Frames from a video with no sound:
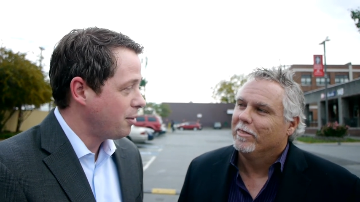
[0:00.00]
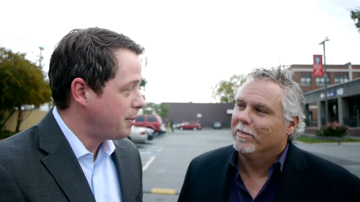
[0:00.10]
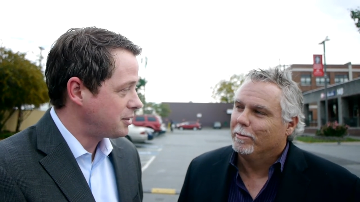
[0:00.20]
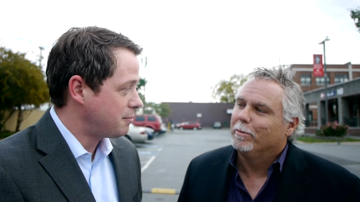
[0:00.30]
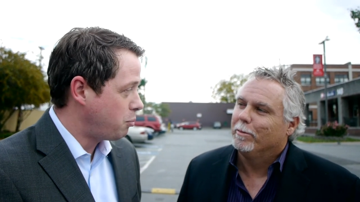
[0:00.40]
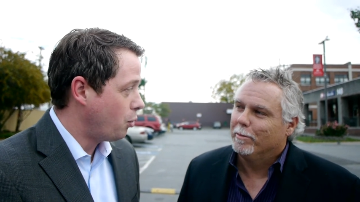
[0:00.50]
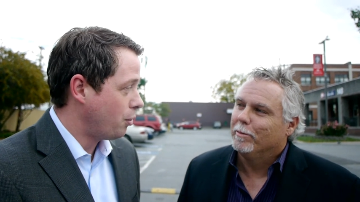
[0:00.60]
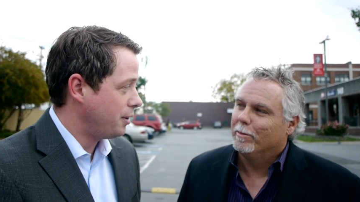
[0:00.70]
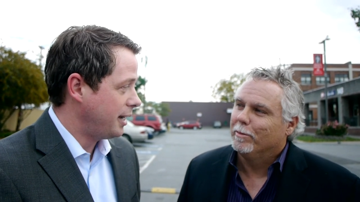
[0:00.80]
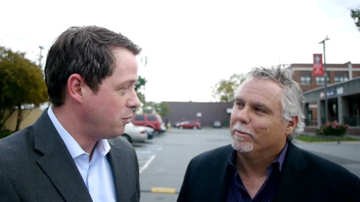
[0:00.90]
Speaker 1: about the
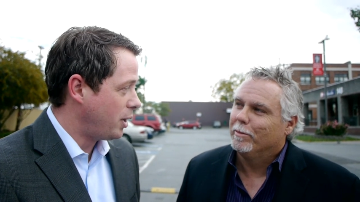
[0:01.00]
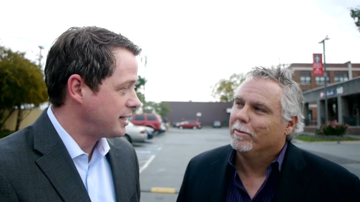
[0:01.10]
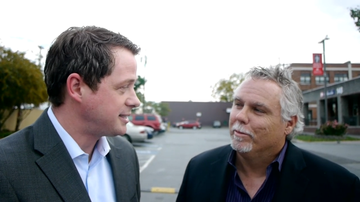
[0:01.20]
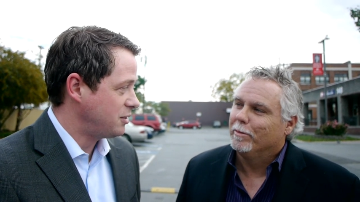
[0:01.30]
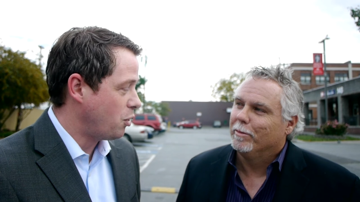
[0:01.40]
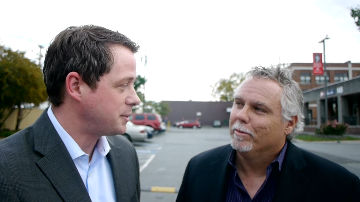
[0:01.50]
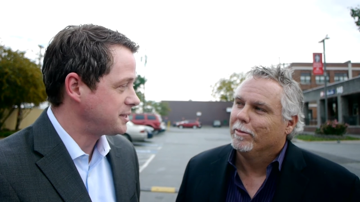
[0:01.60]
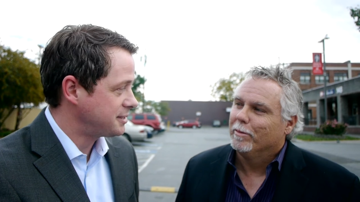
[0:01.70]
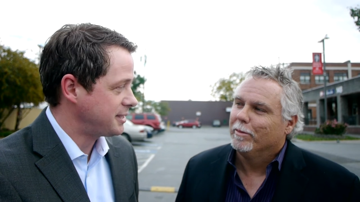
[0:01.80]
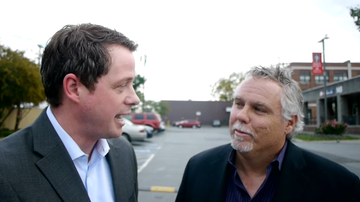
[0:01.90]
poor and want to see
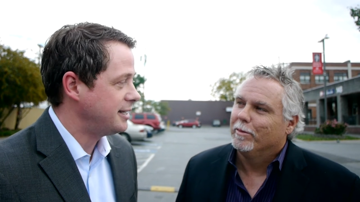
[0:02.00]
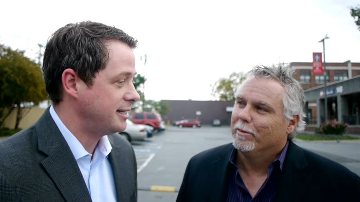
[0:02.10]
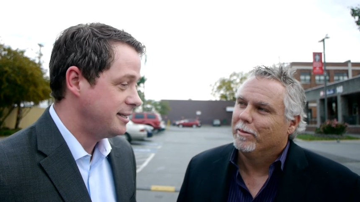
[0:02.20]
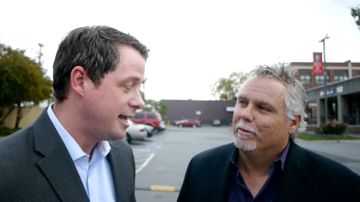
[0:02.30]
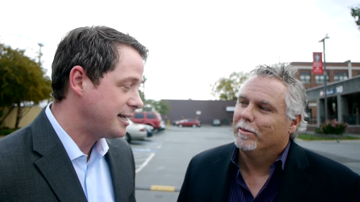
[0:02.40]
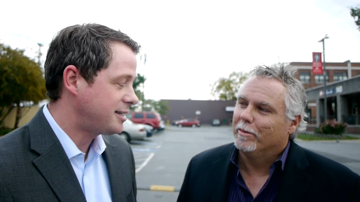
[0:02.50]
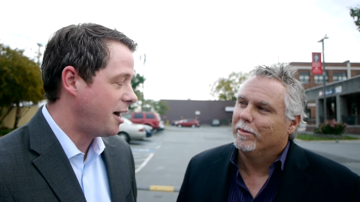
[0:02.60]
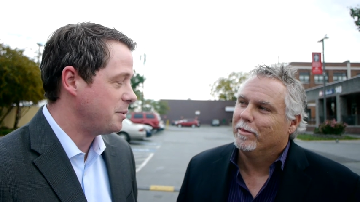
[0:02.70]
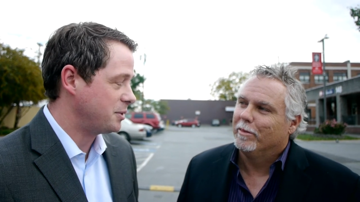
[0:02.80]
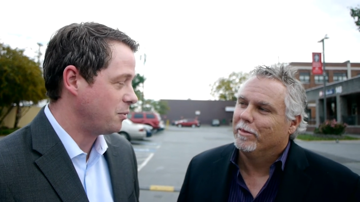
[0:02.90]
homelessness ended. That's
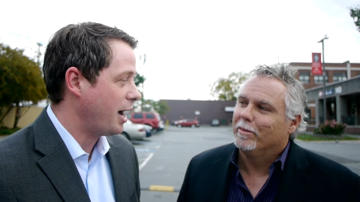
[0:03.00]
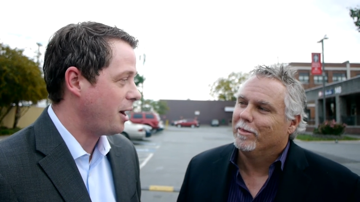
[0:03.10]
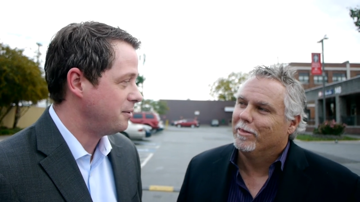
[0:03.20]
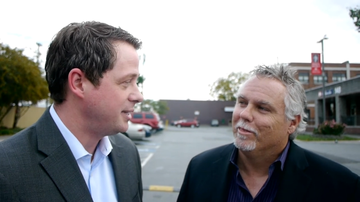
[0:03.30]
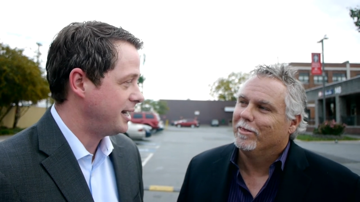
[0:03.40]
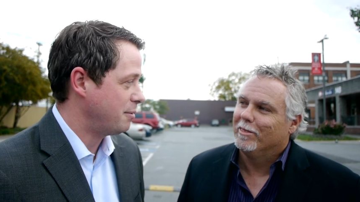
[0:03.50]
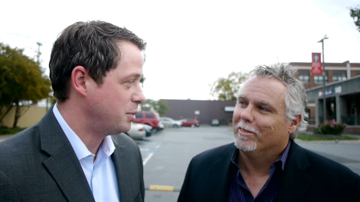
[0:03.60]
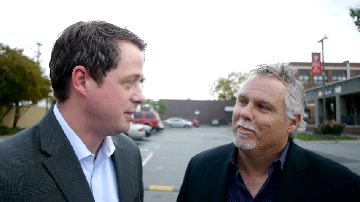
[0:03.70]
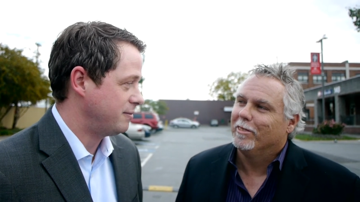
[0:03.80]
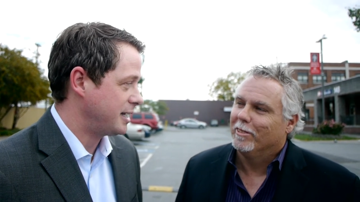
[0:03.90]
common ground, and I
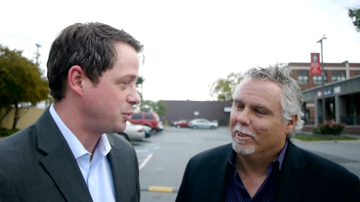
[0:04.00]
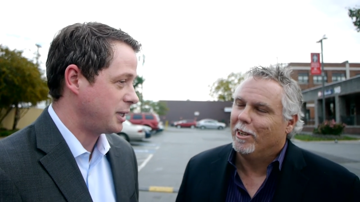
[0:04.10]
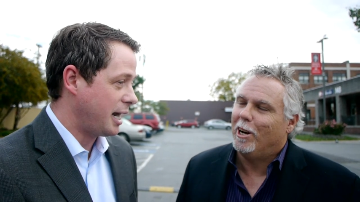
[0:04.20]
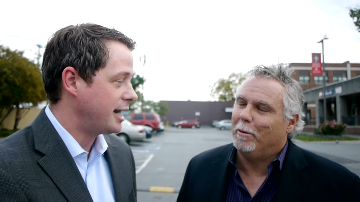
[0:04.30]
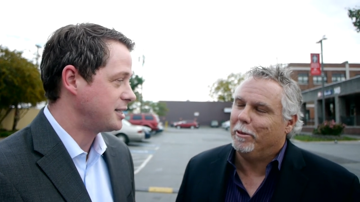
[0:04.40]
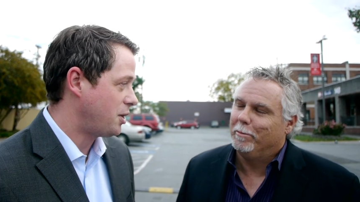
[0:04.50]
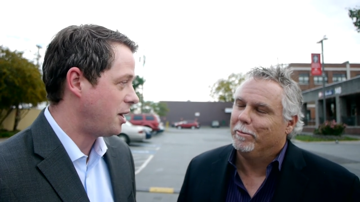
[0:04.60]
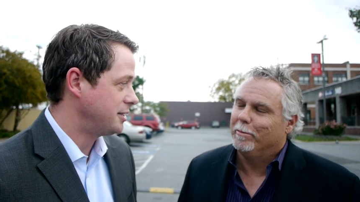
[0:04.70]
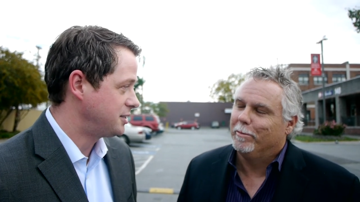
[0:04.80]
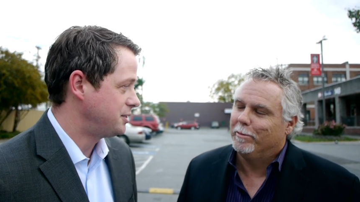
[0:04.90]
believe that's what God has
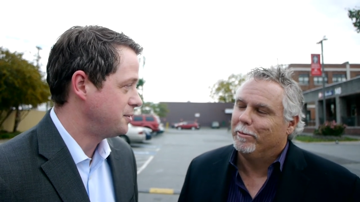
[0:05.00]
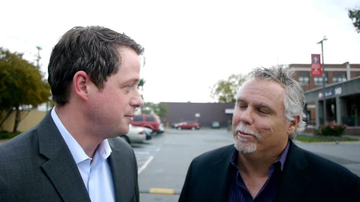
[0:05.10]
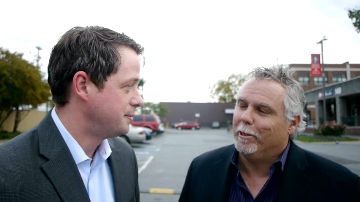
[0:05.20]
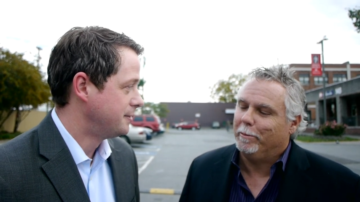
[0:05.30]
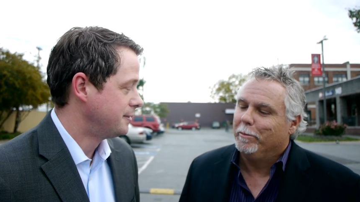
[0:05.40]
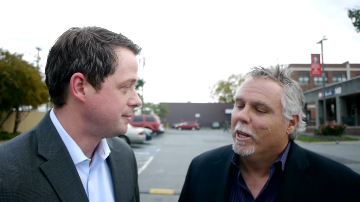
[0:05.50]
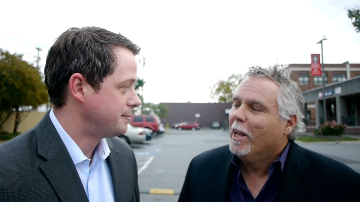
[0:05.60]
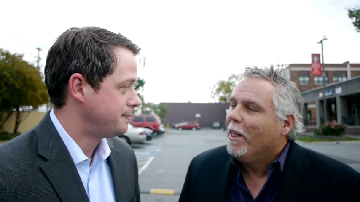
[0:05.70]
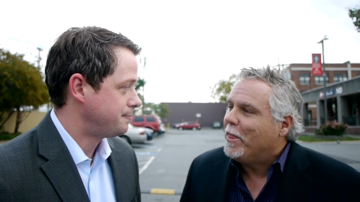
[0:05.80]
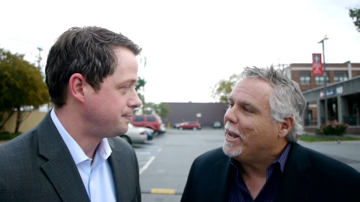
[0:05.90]
called us to.
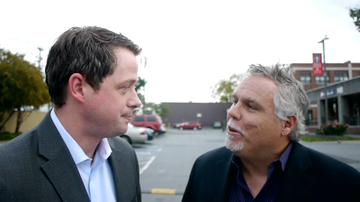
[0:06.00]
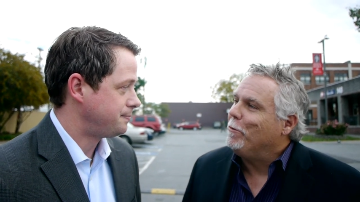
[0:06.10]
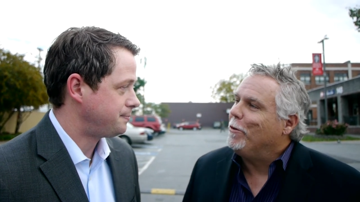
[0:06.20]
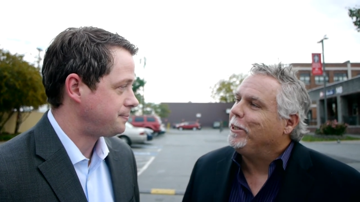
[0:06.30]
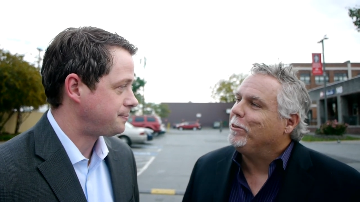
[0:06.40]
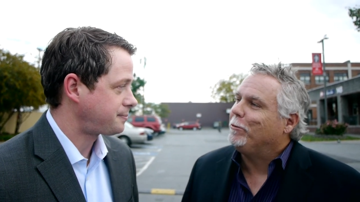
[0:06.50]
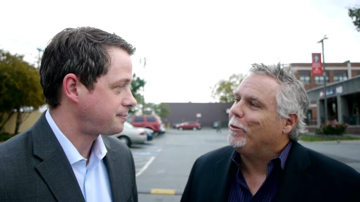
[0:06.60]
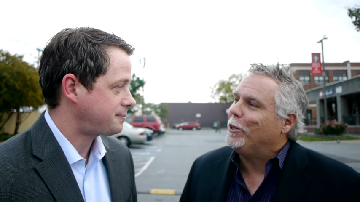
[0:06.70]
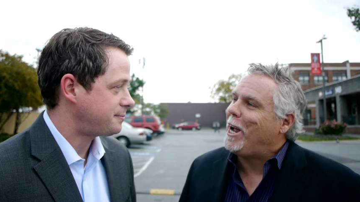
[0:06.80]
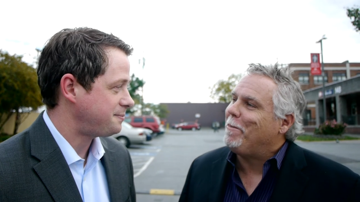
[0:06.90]
Speaker 2: Thank you much
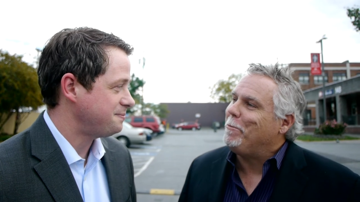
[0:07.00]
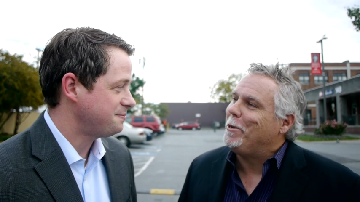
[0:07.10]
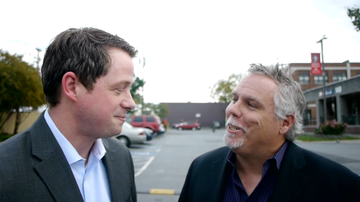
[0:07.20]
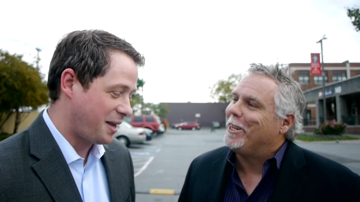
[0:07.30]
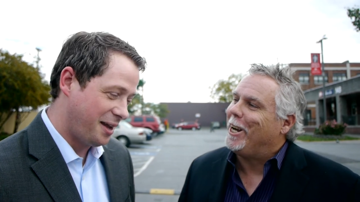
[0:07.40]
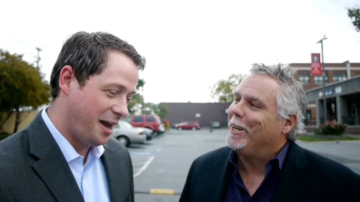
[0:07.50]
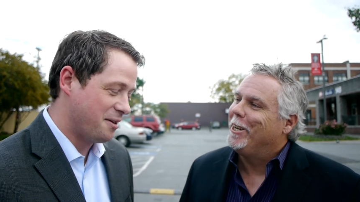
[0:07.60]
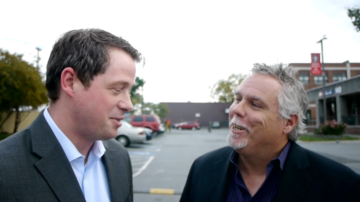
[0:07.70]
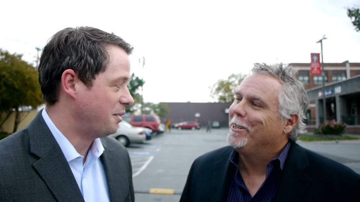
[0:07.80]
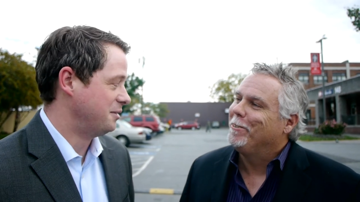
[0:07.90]
for having me today.
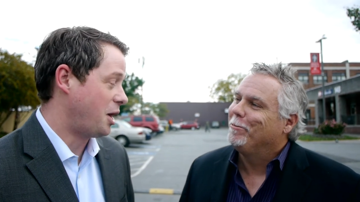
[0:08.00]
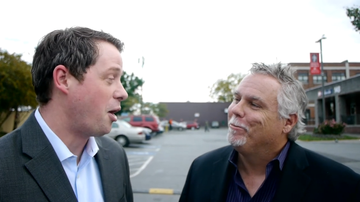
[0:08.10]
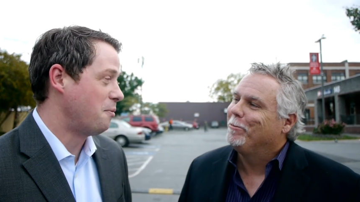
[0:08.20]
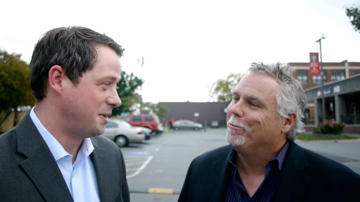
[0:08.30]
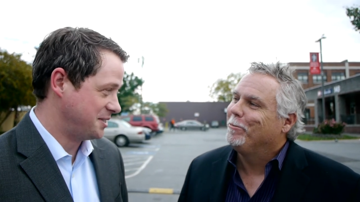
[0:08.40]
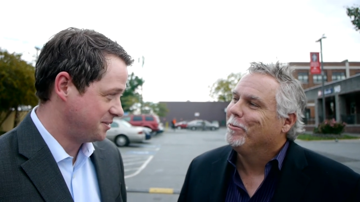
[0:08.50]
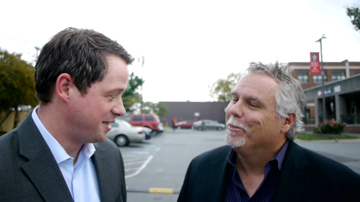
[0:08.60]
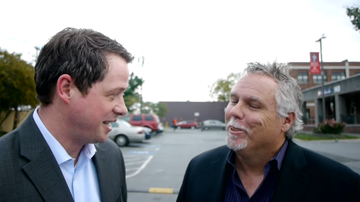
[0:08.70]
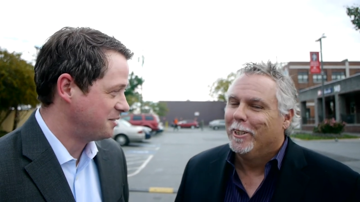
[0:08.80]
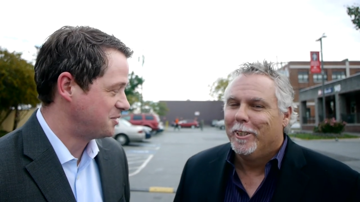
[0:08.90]
Speaker 1: It is our pleasure.
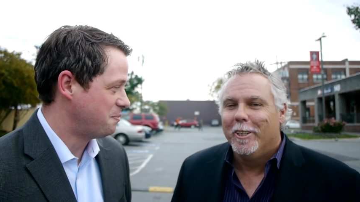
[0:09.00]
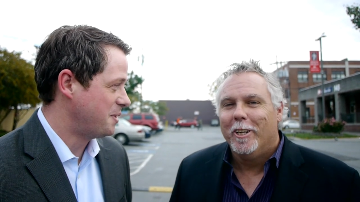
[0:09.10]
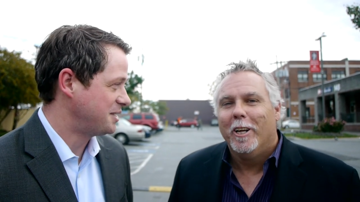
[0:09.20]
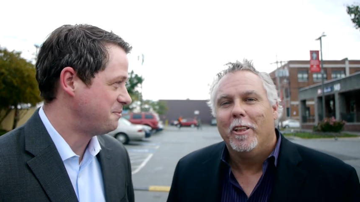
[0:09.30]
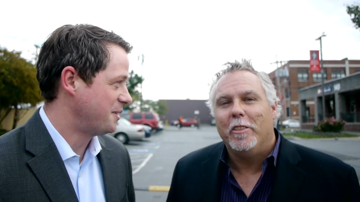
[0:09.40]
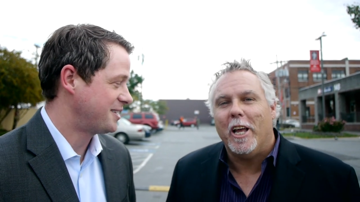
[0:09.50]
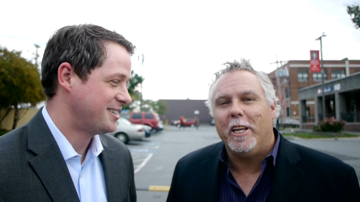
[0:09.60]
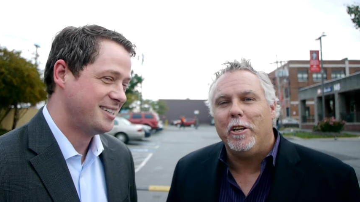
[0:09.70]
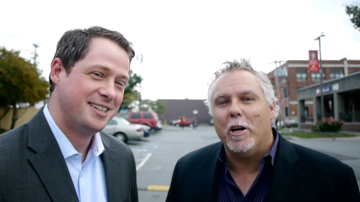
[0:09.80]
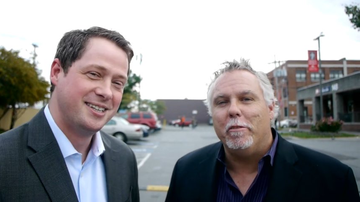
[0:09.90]
Thank you so much, Mark. Thank
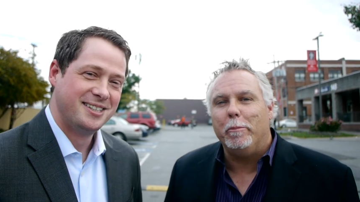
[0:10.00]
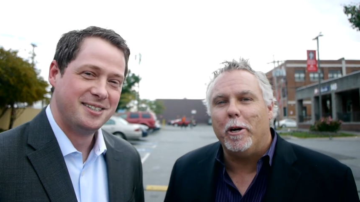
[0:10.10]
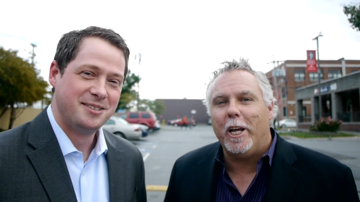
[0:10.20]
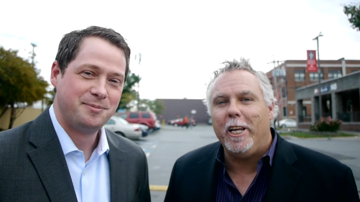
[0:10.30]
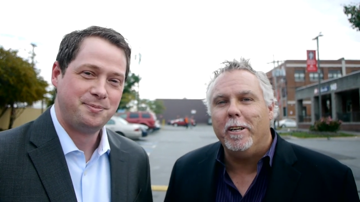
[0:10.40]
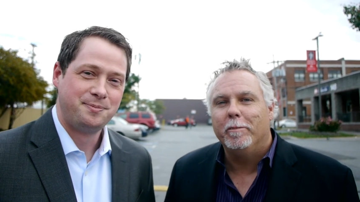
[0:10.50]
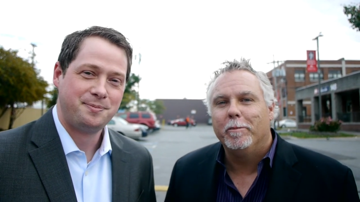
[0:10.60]
you,
Speaker 2: everybody.